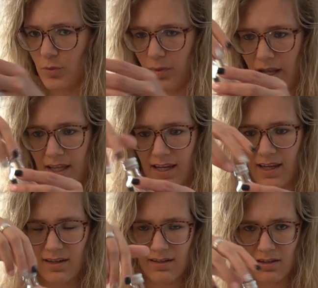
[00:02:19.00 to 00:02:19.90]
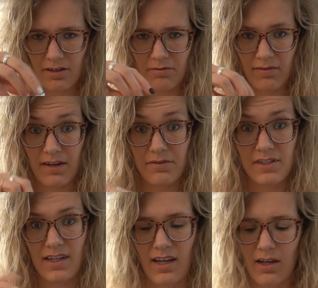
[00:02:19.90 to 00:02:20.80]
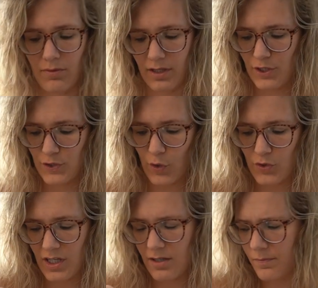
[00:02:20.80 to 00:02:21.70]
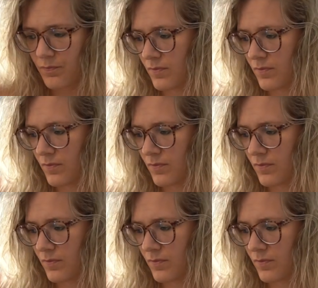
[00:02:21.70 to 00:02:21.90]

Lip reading: you're blending it, the flavors can get really soaked in.